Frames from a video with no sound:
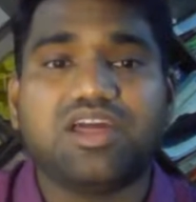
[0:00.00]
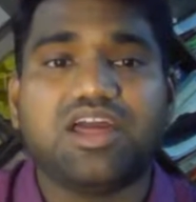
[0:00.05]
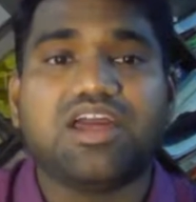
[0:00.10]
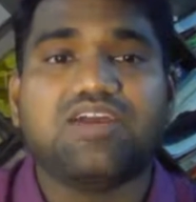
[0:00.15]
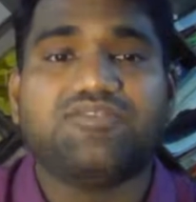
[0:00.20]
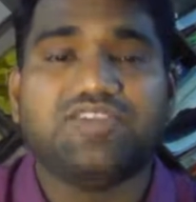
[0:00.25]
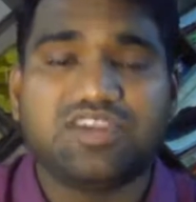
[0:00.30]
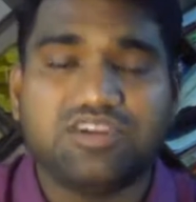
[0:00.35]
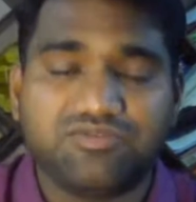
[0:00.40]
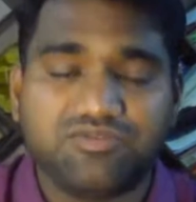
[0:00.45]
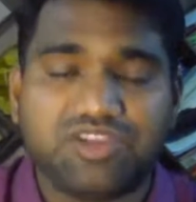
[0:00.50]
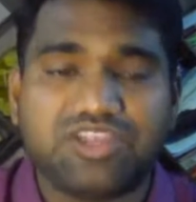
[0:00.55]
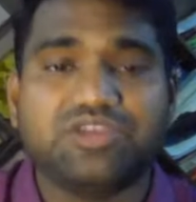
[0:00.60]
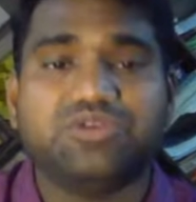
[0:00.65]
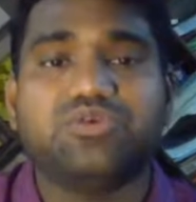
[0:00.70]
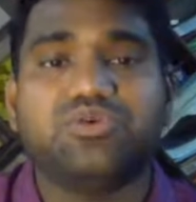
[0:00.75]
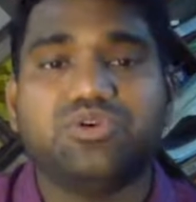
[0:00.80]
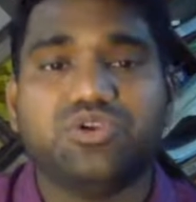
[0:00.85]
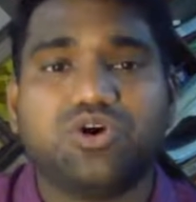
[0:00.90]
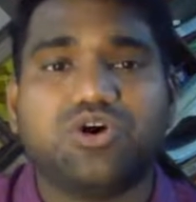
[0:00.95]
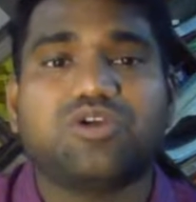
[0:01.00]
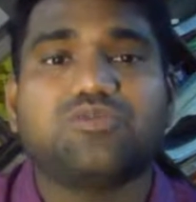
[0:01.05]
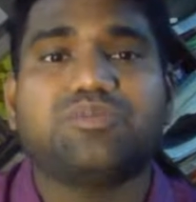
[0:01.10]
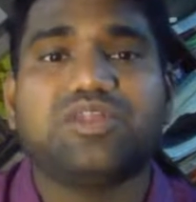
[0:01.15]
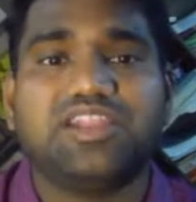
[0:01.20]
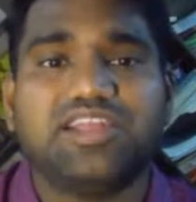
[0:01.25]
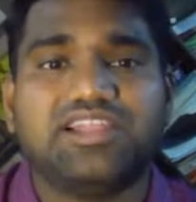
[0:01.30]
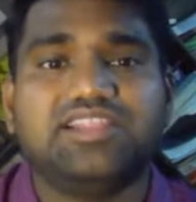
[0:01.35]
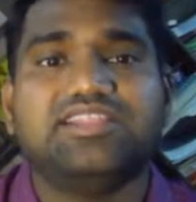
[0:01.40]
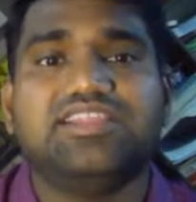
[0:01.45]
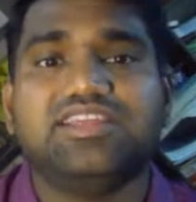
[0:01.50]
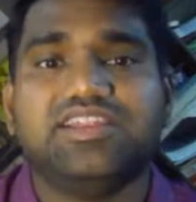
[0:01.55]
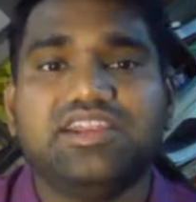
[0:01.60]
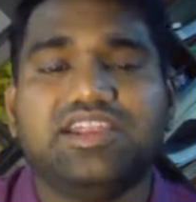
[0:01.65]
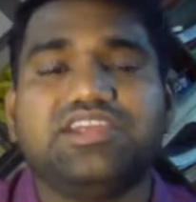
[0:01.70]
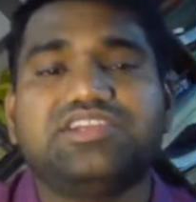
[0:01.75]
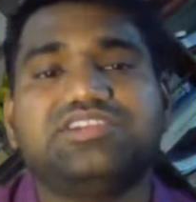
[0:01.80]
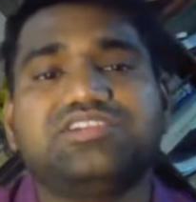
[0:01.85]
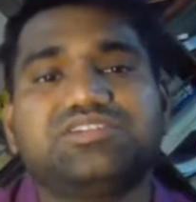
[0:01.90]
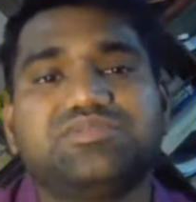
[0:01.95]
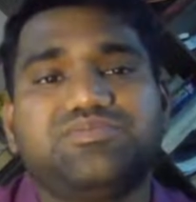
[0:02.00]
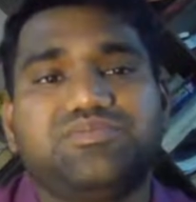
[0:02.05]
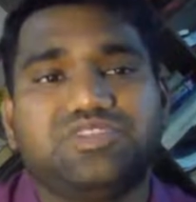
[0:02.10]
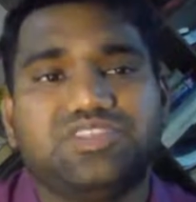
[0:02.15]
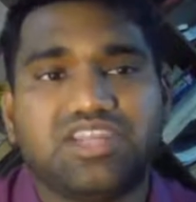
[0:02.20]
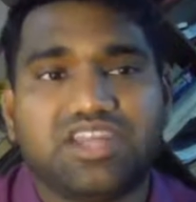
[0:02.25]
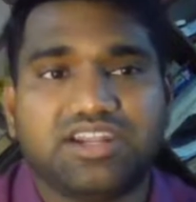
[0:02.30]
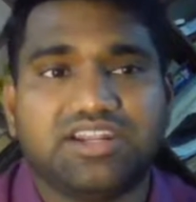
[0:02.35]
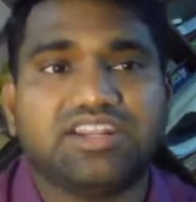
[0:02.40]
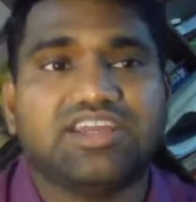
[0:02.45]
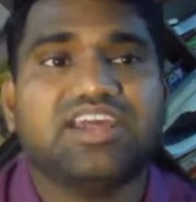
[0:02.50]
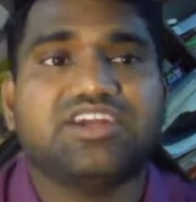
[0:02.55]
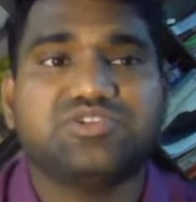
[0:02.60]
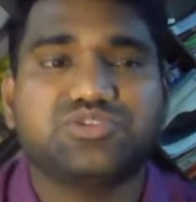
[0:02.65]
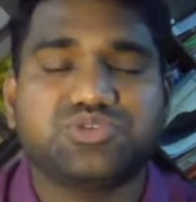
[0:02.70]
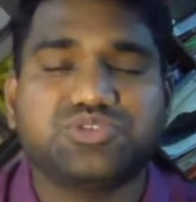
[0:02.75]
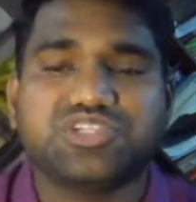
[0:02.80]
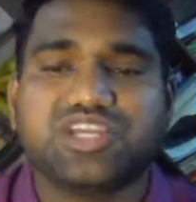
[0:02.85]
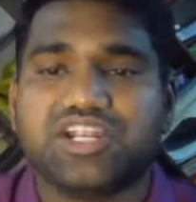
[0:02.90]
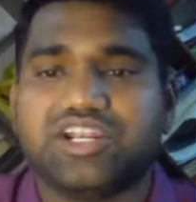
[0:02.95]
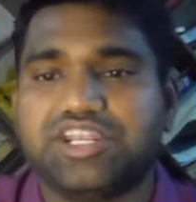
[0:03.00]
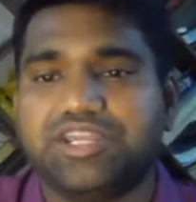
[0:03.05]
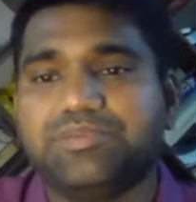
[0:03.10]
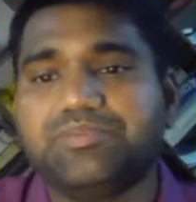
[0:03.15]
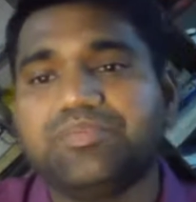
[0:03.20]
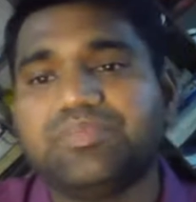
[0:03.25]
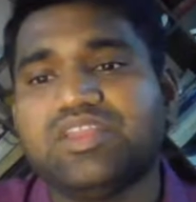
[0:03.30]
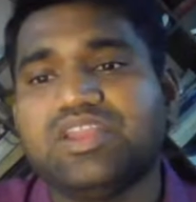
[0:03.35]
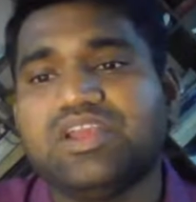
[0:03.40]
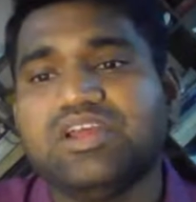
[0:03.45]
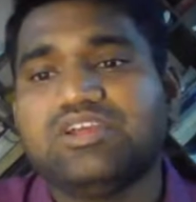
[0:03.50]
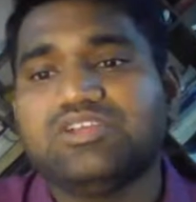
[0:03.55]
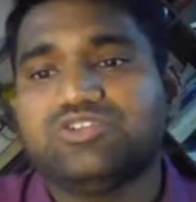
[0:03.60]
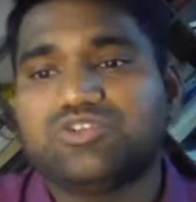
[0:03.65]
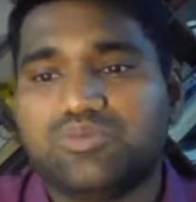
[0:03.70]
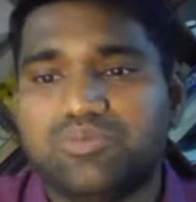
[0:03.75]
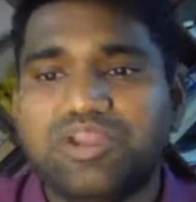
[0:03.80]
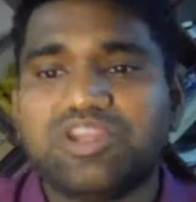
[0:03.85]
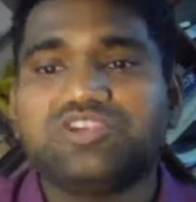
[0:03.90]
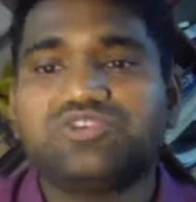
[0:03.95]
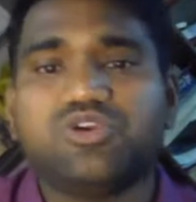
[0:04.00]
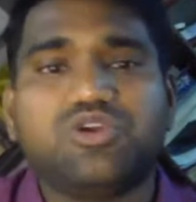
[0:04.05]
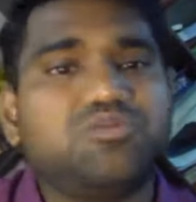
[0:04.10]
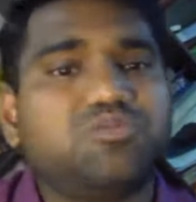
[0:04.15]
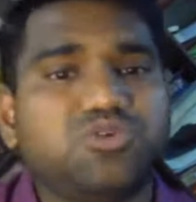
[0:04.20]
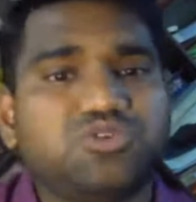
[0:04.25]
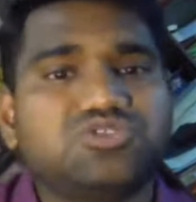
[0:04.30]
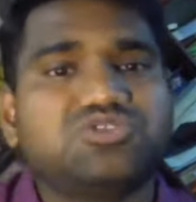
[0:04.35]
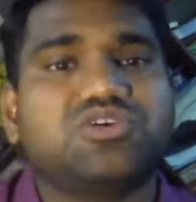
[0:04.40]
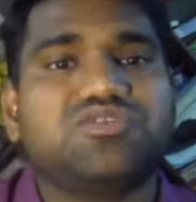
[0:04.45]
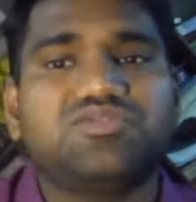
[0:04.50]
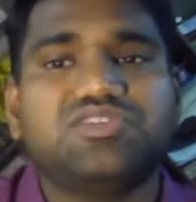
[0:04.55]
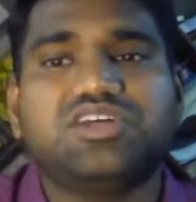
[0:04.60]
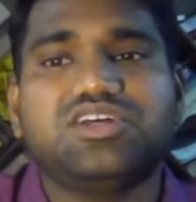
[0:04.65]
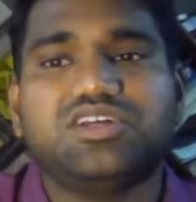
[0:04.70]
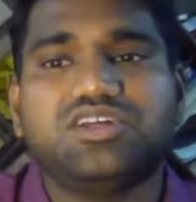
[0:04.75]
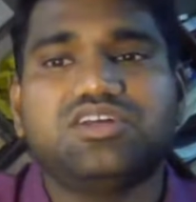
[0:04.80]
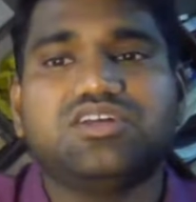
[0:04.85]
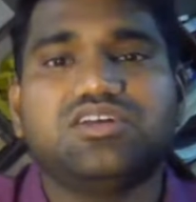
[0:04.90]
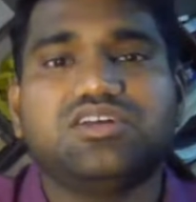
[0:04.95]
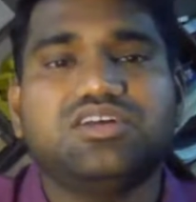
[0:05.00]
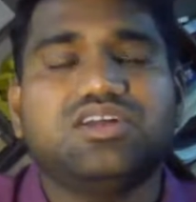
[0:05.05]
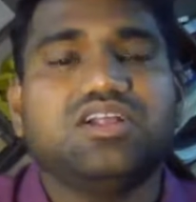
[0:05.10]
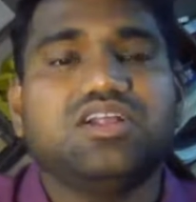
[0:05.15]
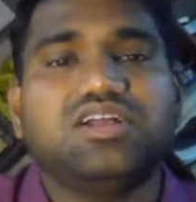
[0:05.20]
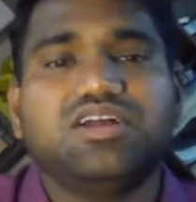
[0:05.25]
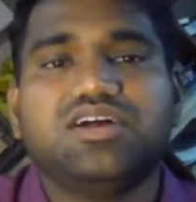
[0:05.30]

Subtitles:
having a very good, normal, healthy relationship with the entire society. So make sure most of the